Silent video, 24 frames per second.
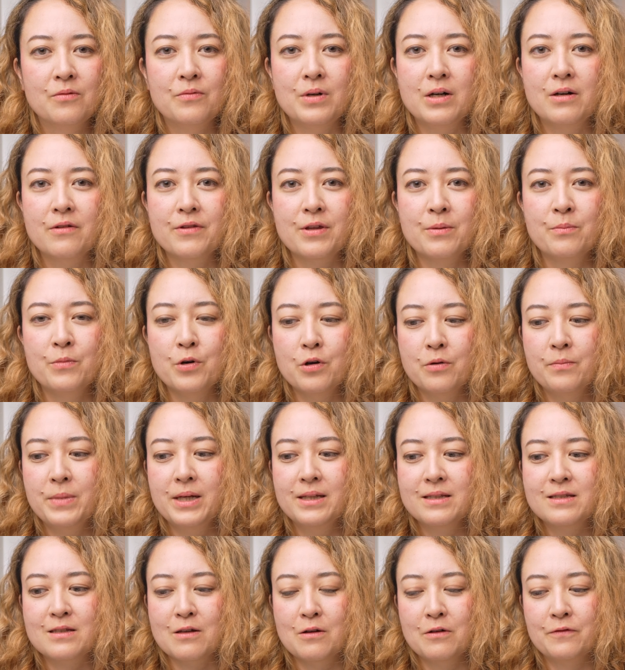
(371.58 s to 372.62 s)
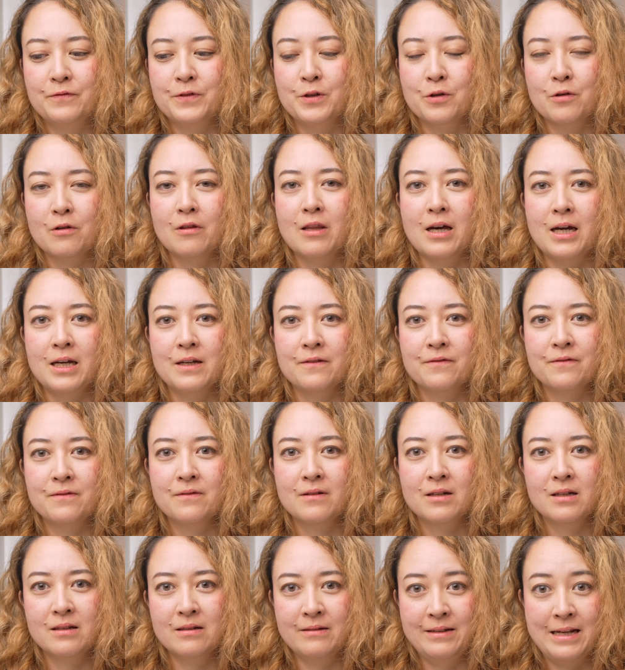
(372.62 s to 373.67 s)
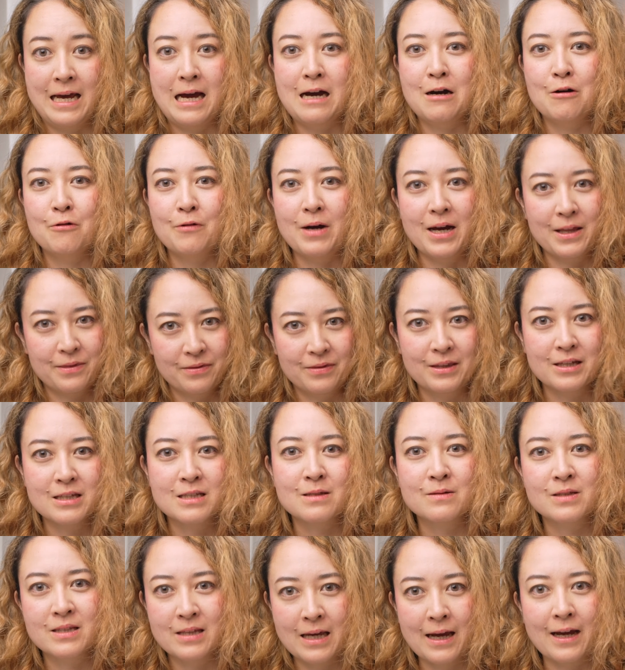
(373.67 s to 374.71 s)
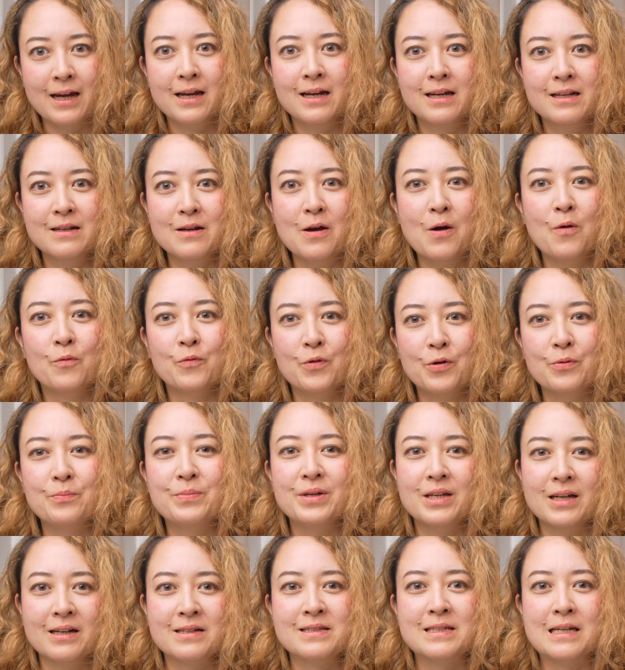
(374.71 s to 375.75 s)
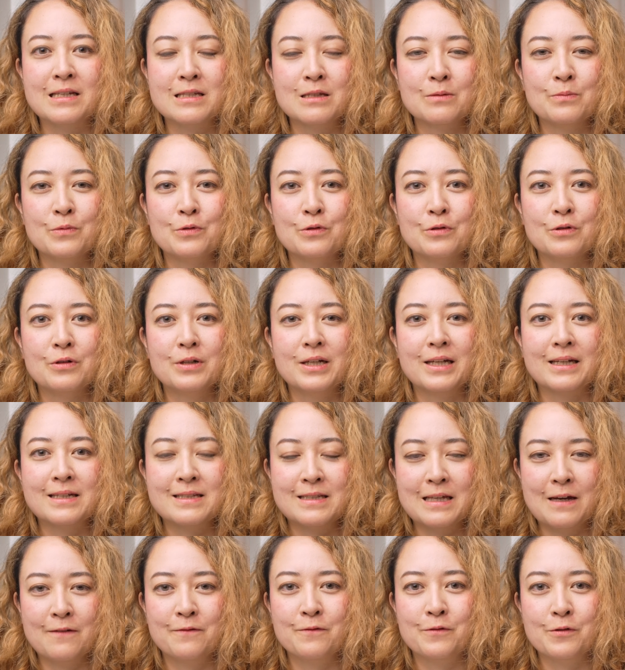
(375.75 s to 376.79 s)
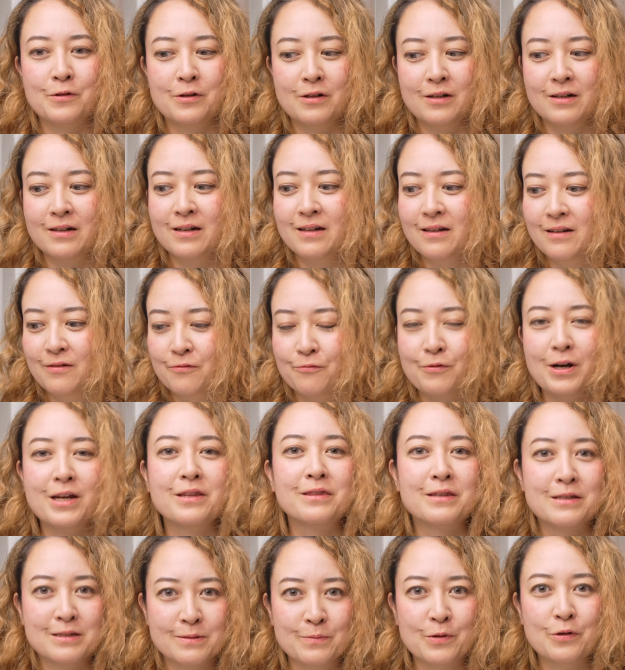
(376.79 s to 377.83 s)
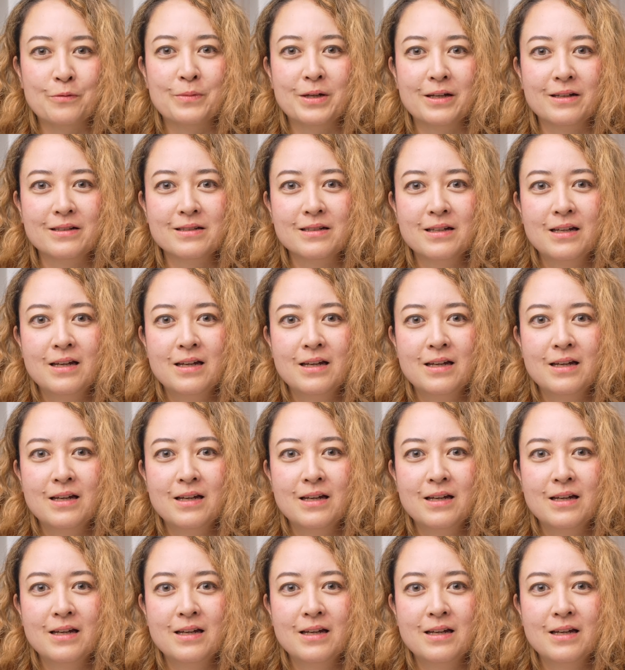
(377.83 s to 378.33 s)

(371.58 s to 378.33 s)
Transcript: while the moments of your life now at this second won't be accessible except for right this moment.